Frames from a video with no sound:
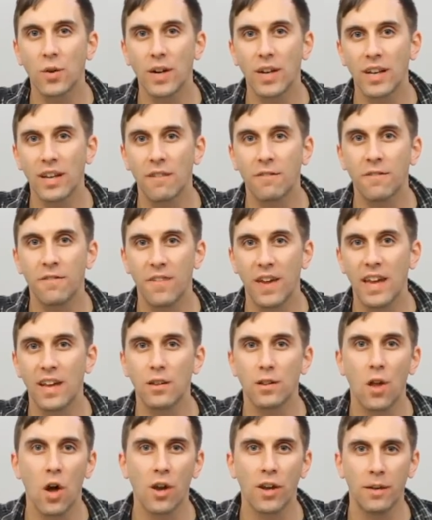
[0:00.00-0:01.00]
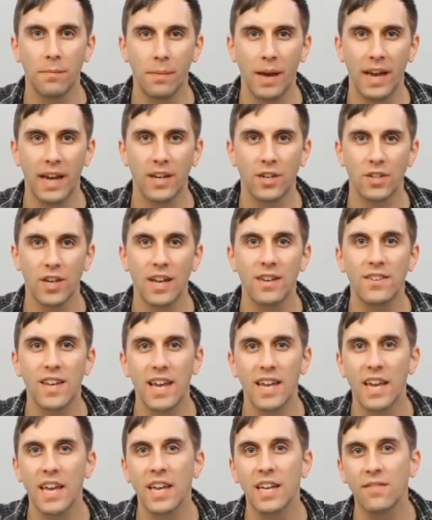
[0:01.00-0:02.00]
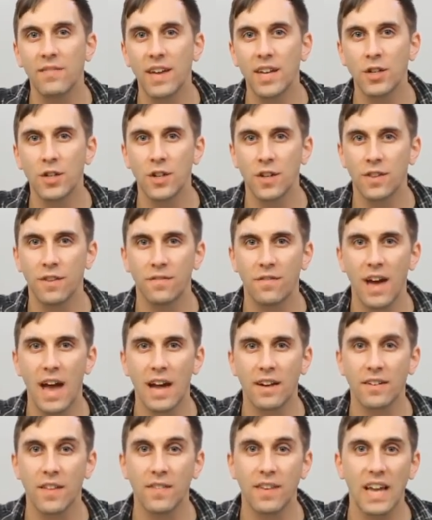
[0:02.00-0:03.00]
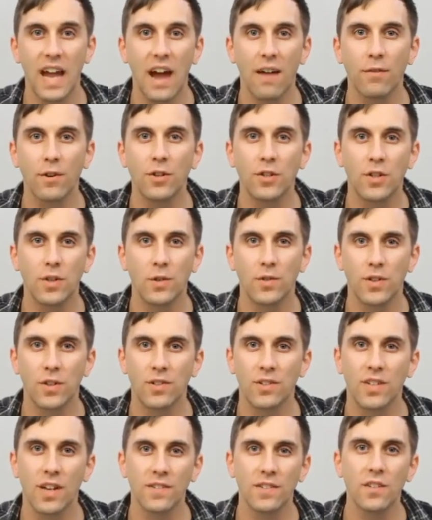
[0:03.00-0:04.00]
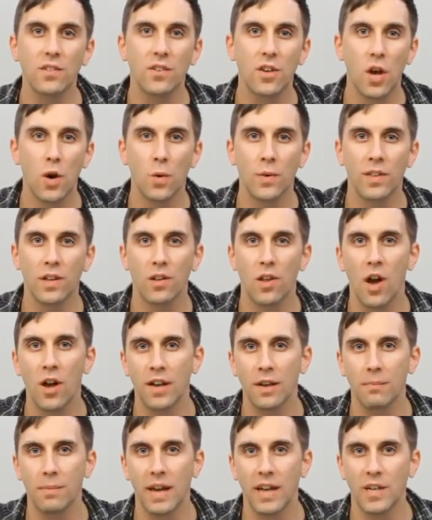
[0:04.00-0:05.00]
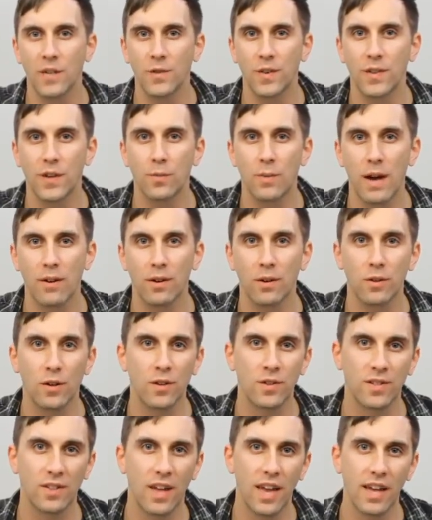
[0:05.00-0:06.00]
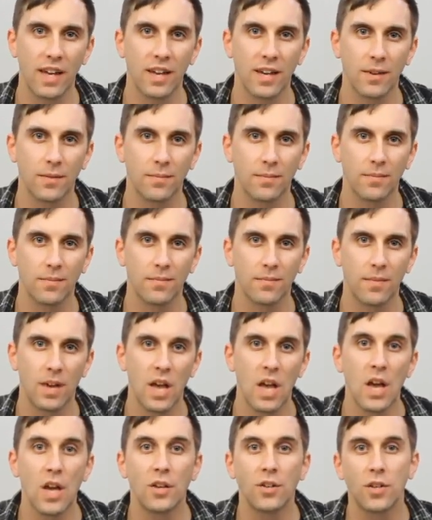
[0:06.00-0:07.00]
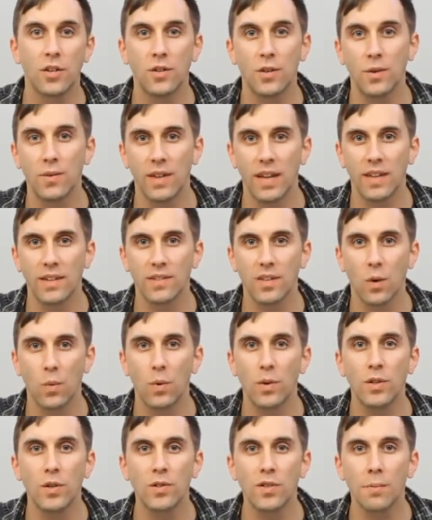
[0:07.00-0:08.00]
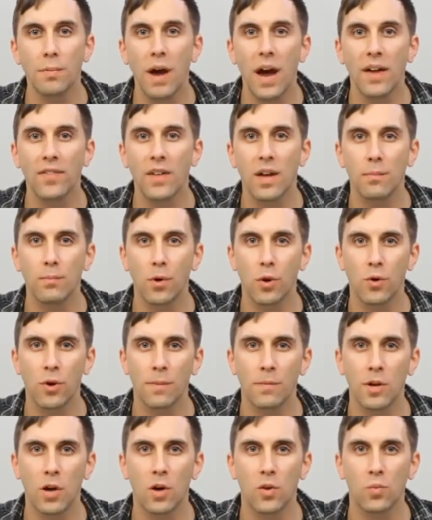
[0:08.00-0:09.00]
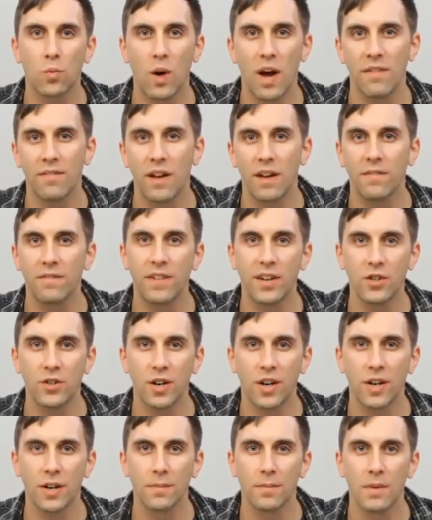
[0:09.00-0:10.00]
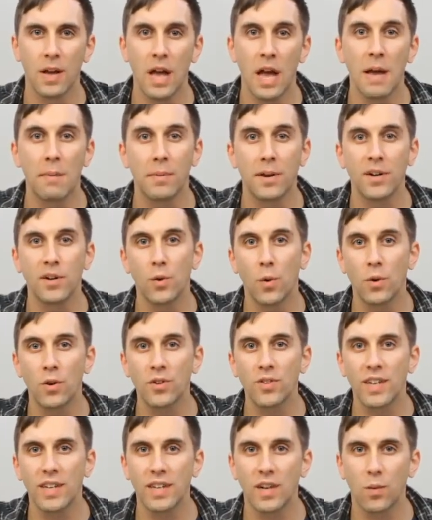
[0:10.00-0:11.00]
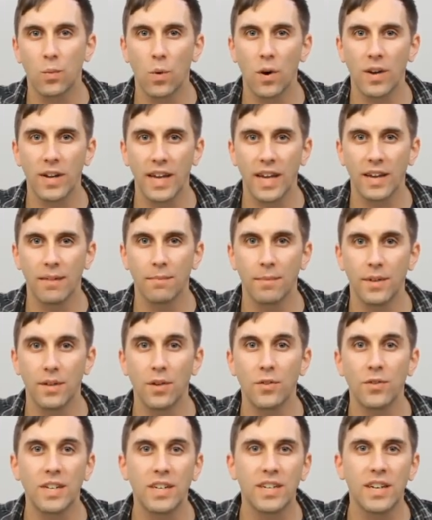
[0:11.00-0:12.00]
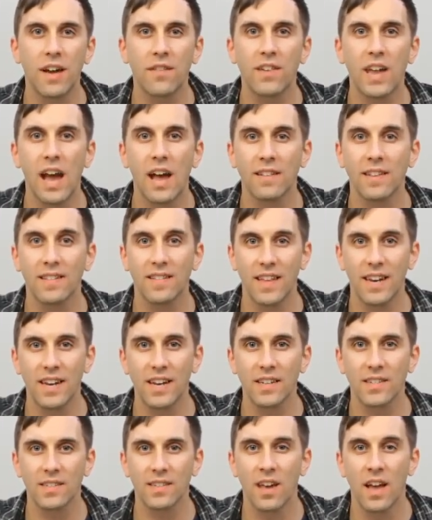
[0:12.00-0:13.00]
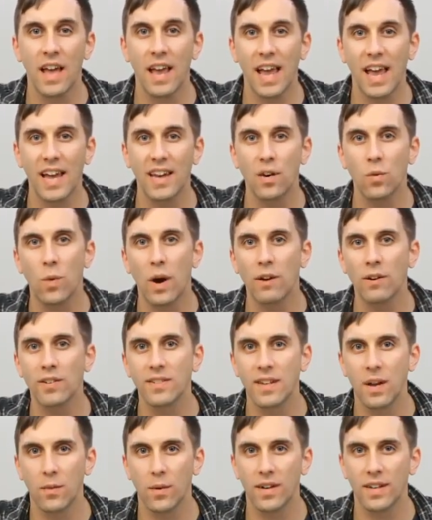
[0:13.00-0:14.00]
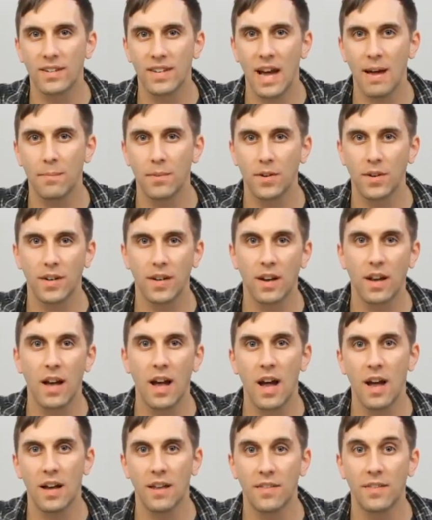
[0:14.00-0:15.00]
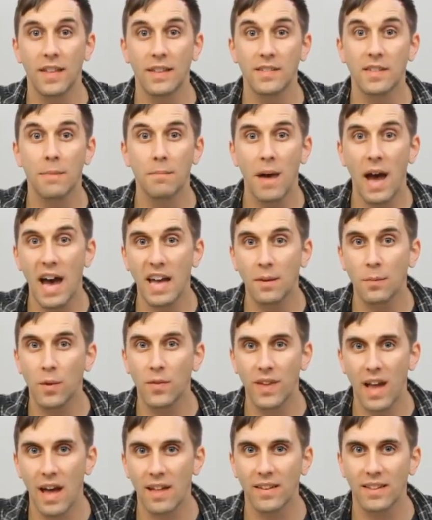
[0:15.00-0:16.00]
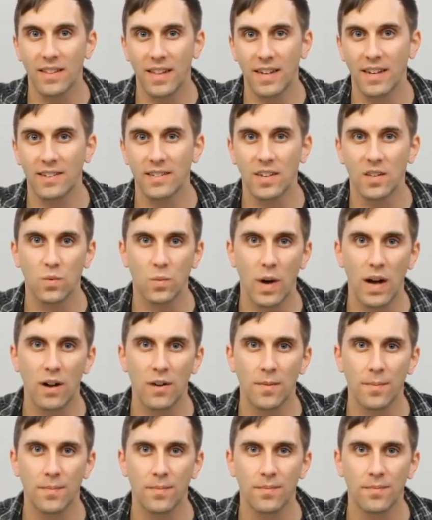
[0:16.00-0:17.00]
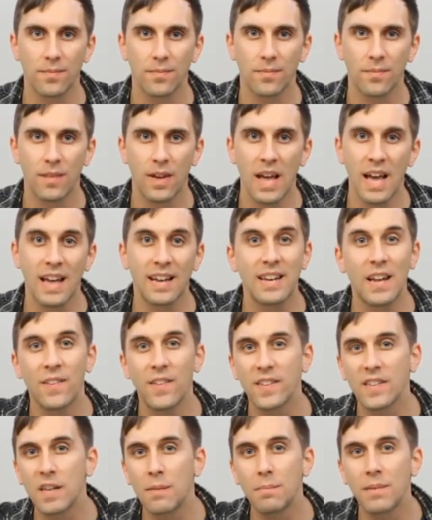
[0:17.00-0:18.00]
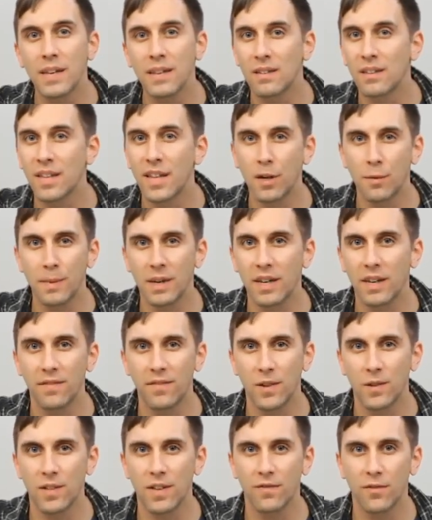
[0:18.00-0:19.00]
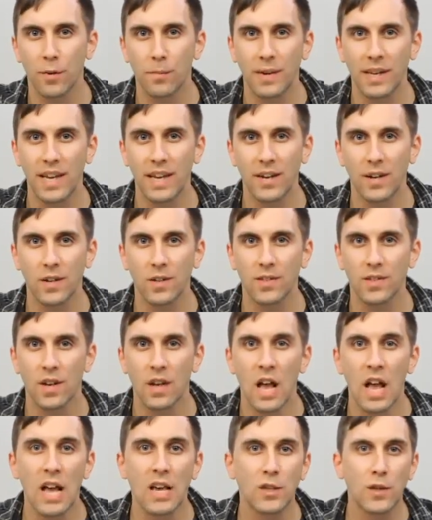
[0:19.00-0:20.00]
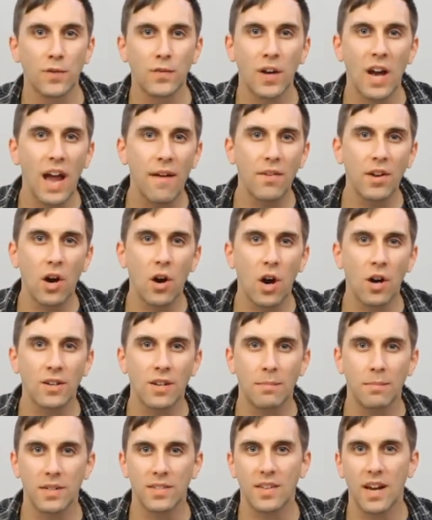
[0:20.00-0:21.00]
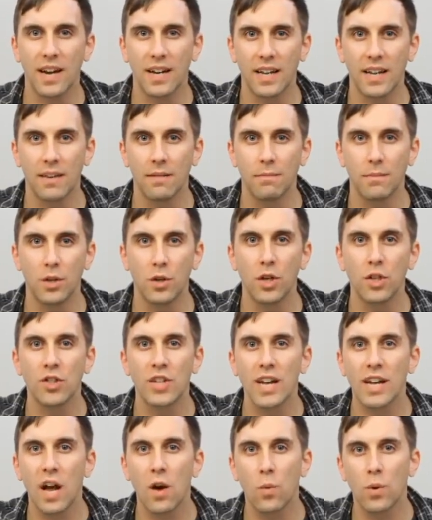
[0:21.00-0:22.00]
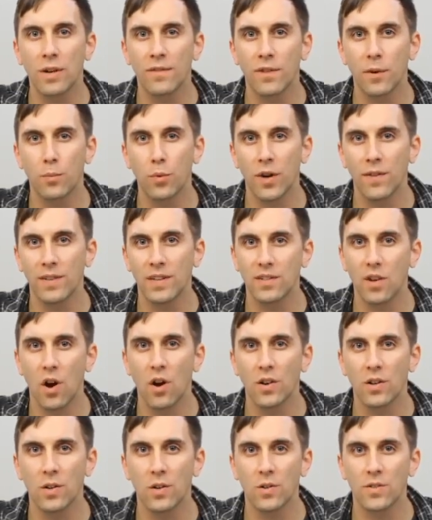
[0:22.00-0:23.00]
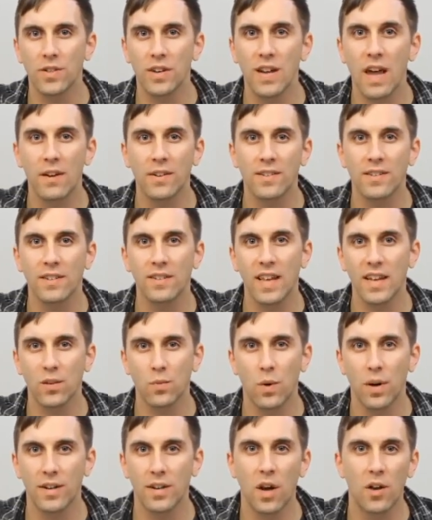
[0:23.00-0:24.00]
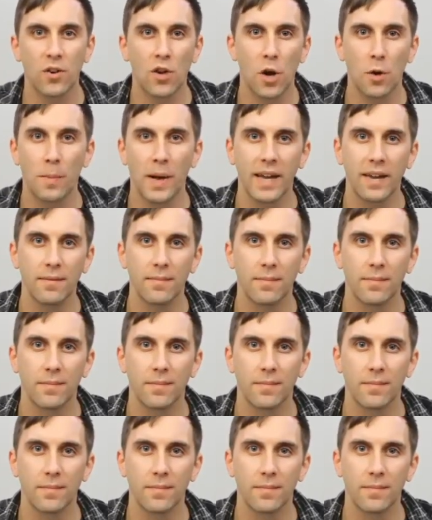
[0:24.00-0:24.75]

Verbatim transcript: creating a fake login page and taking advantage of the fact that the average user doesn't know what the login page for their router looks like. To do this, we'll use a Python program called Wi-Fi Fisher. But in order to get it working, you'll need to have Kali Linux and a wireless network adapter uh, that's compatible with Kali Linux as well. Now this can be a little bit confusing for beginners, so if you're having a hard time deciding, you can check out one of our previous articles on how to select one on Nullbyte.